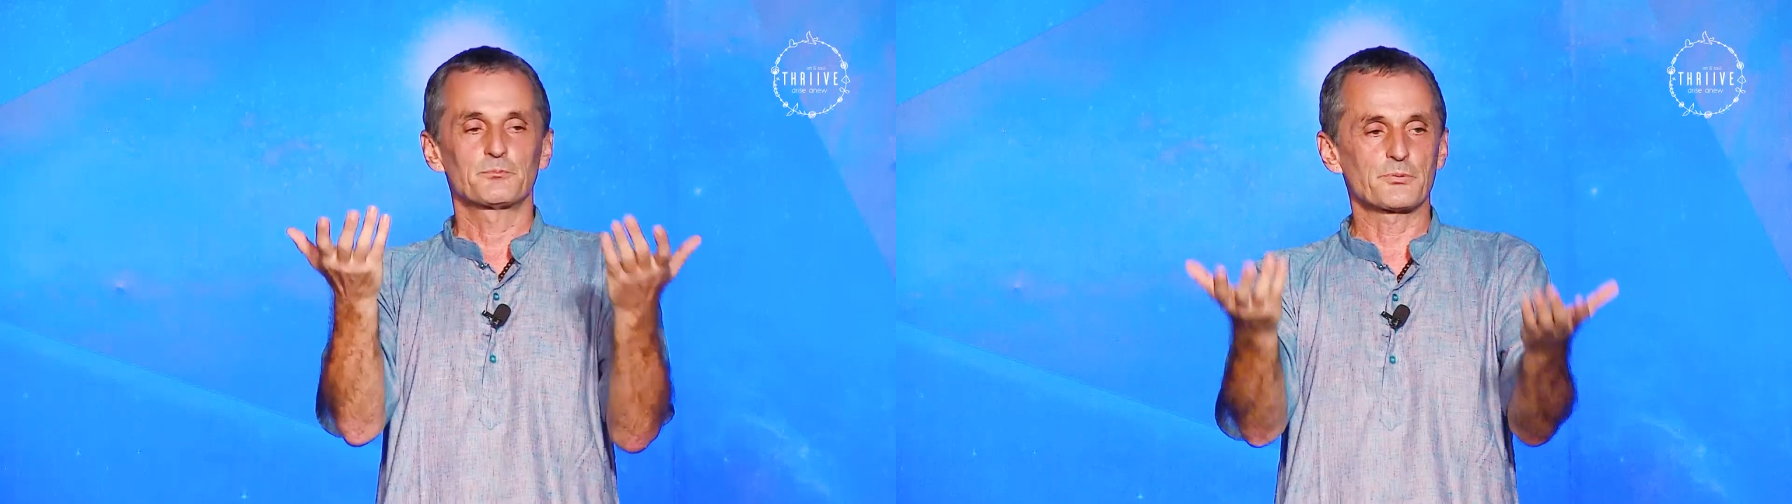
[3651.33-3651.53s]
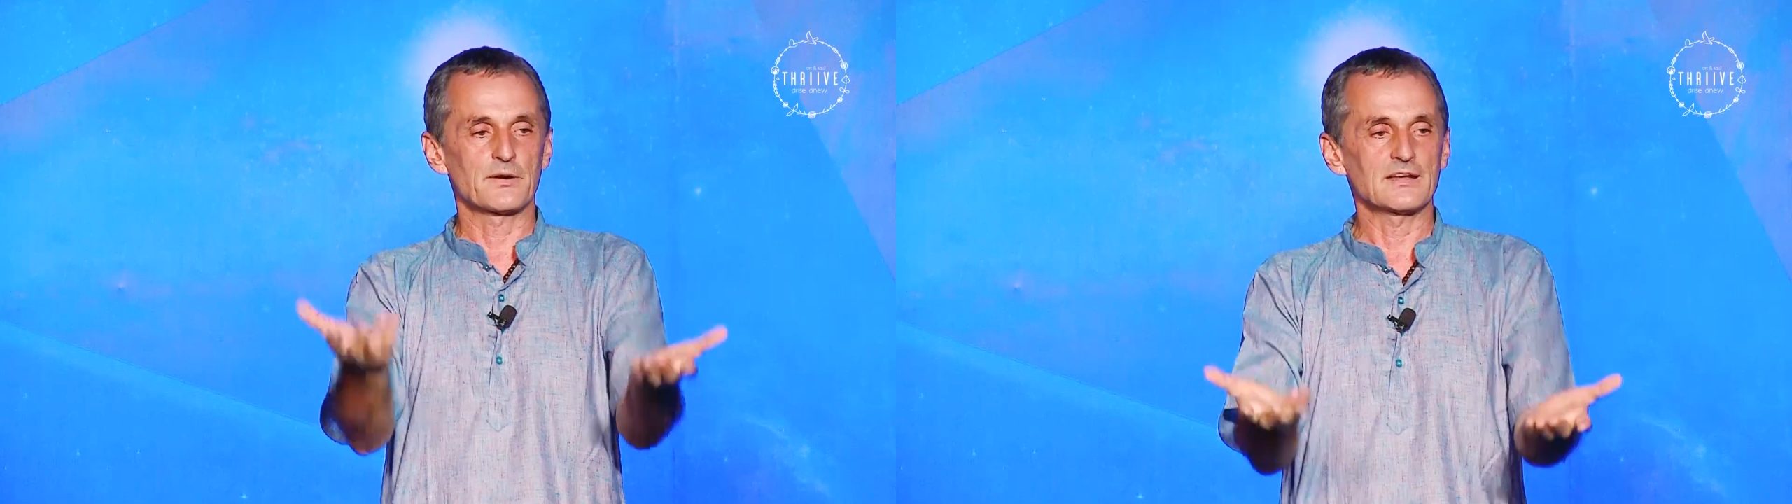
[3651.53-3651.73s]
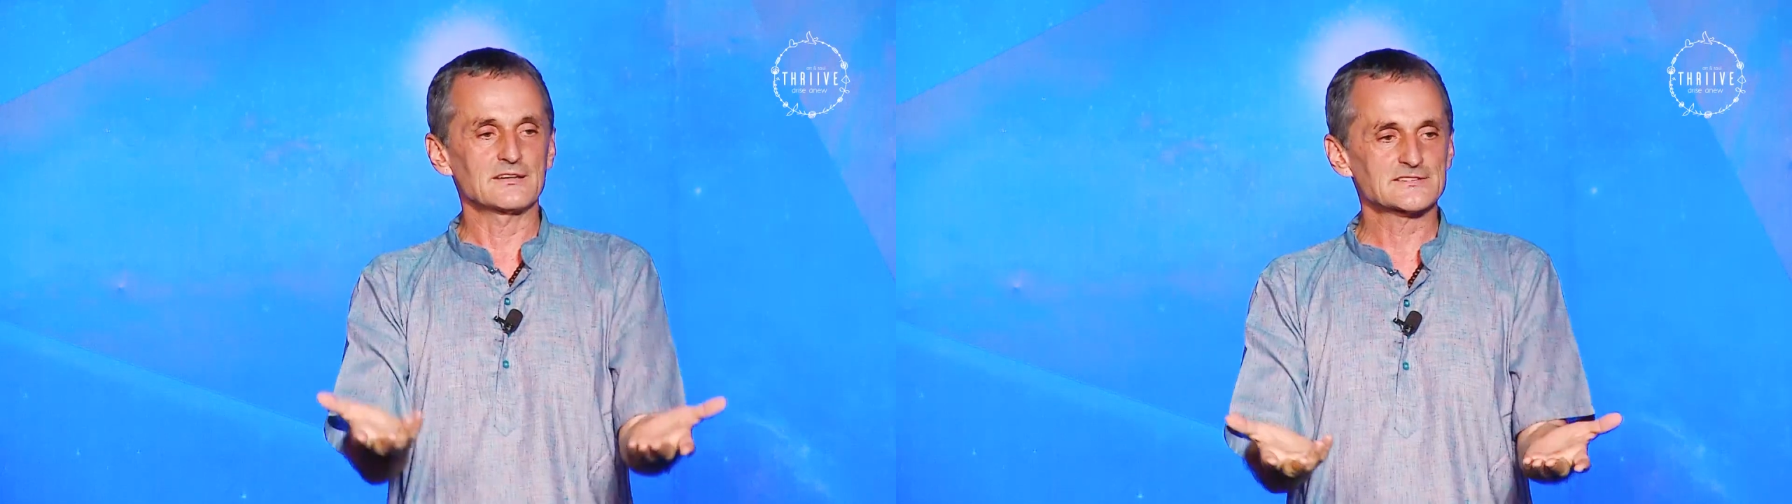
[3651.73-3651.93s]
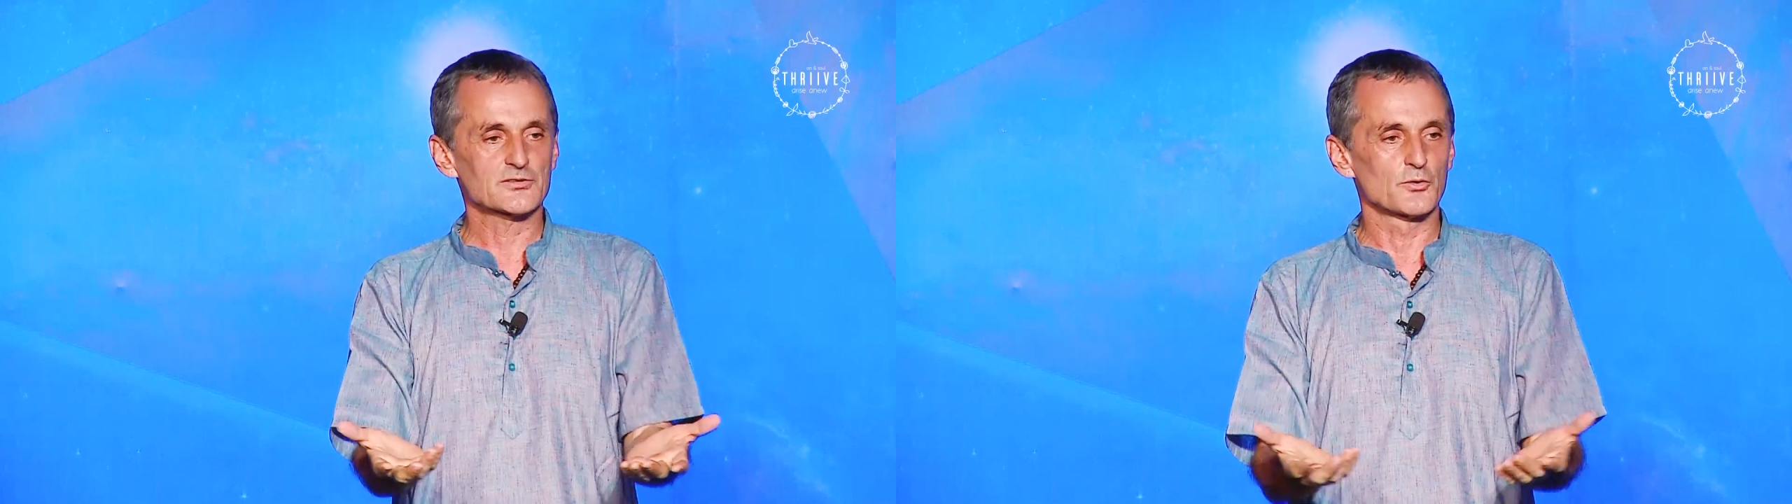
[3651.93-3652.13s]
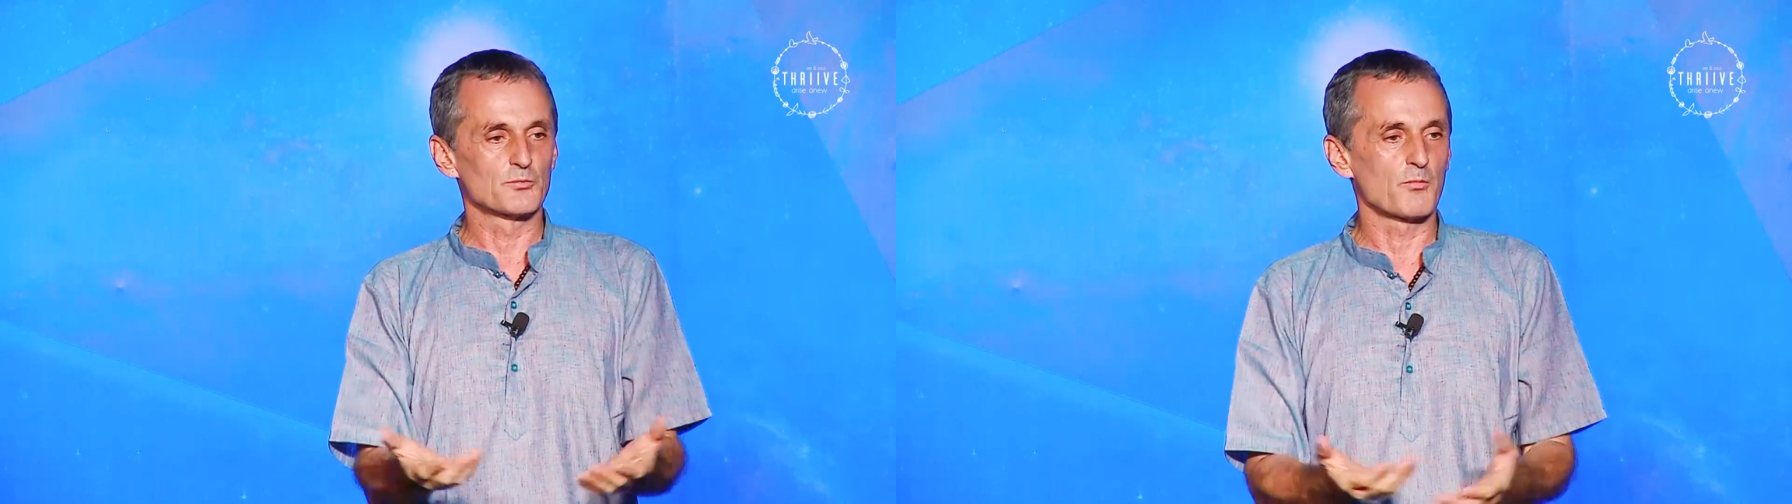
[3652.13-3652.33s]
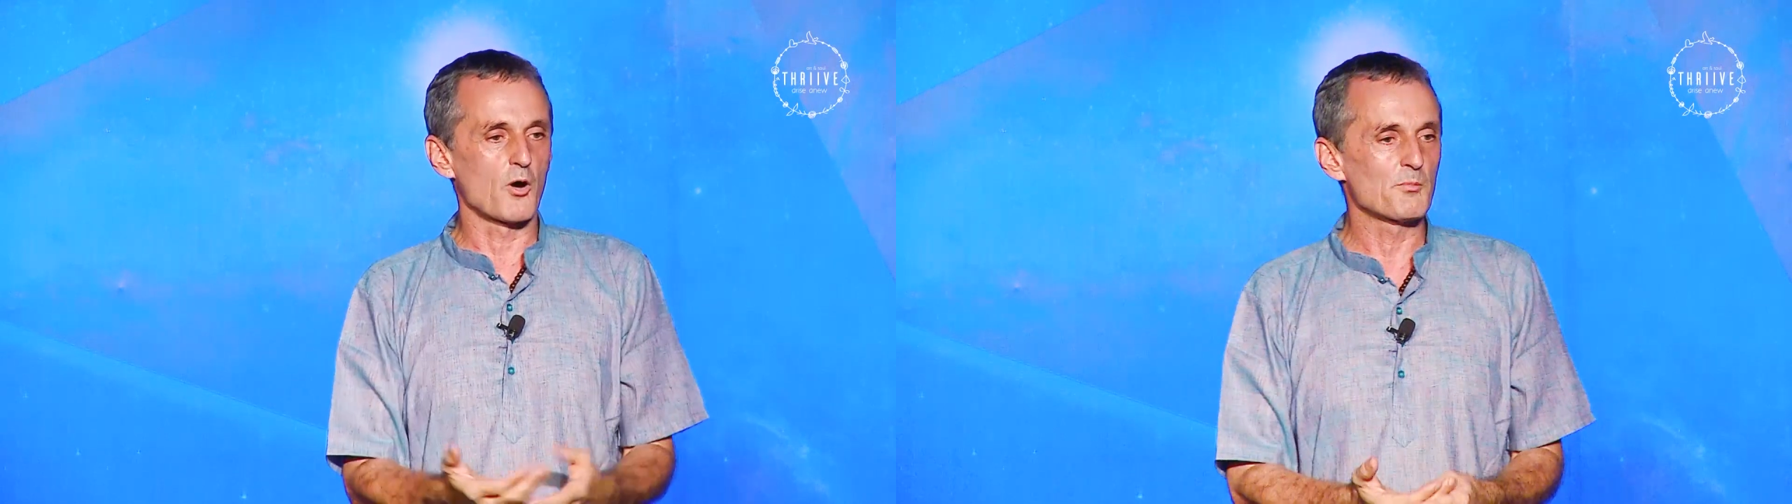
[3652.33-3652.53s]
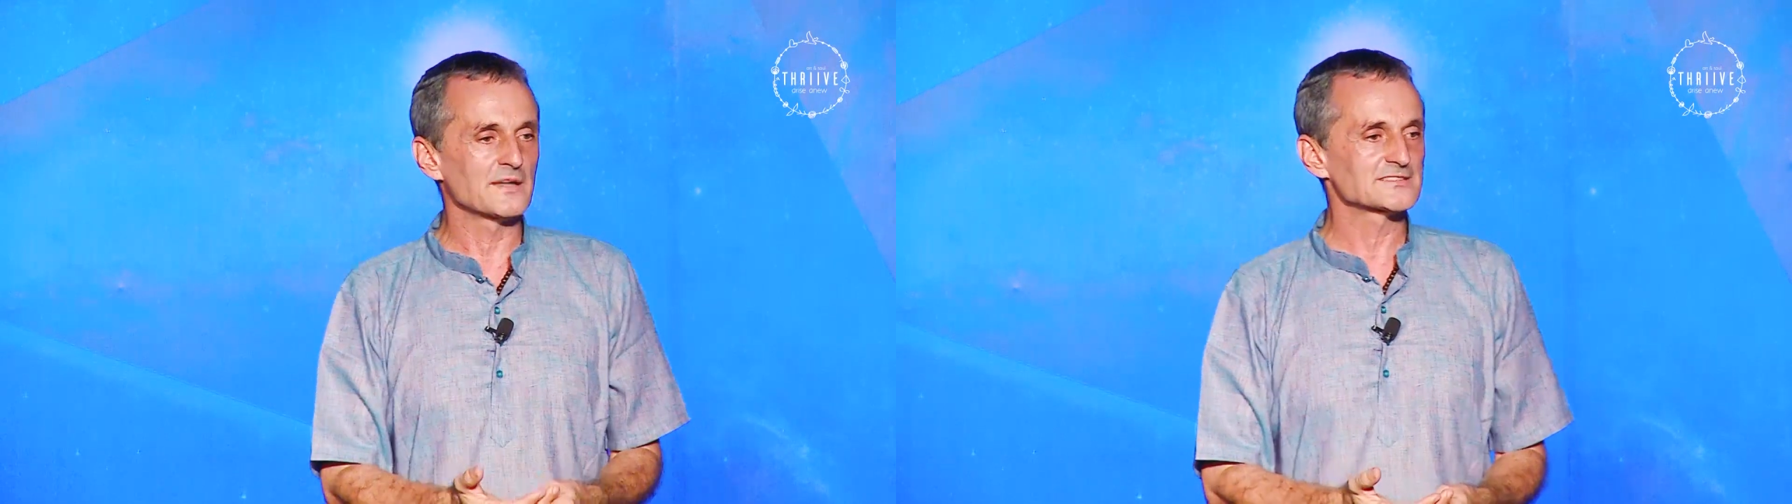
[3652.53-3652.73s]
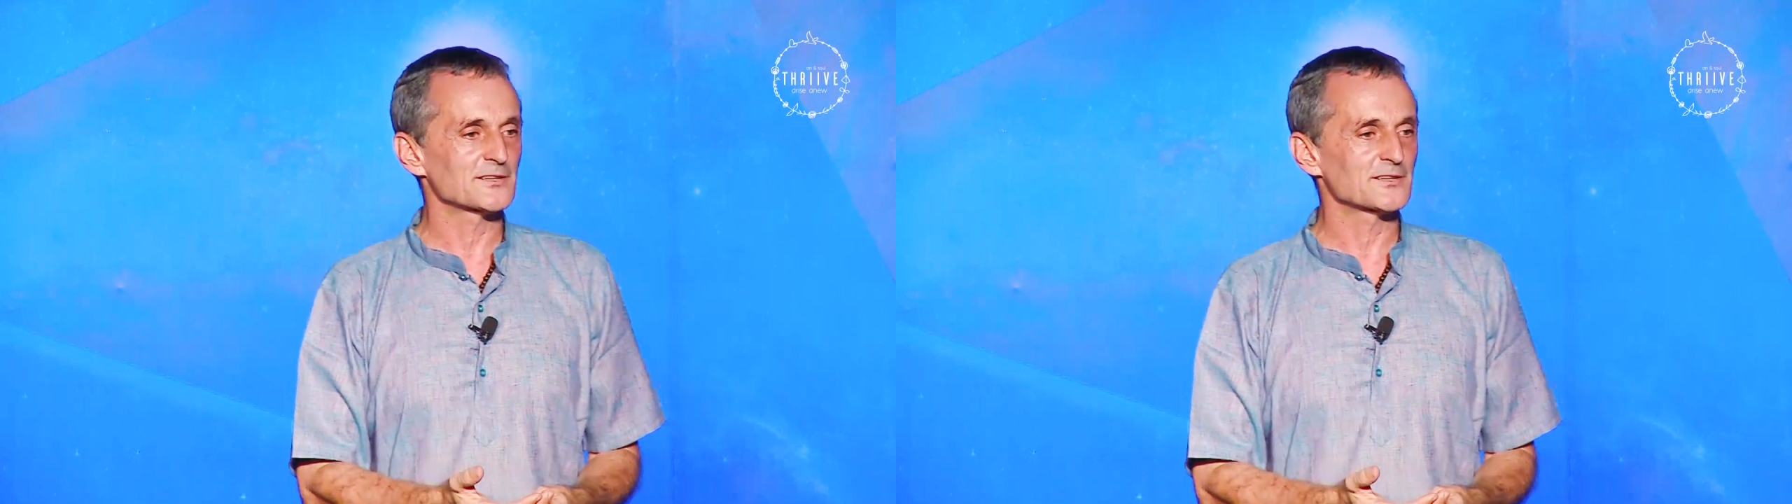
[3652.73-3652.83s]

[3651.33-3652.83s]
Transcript: bring through moments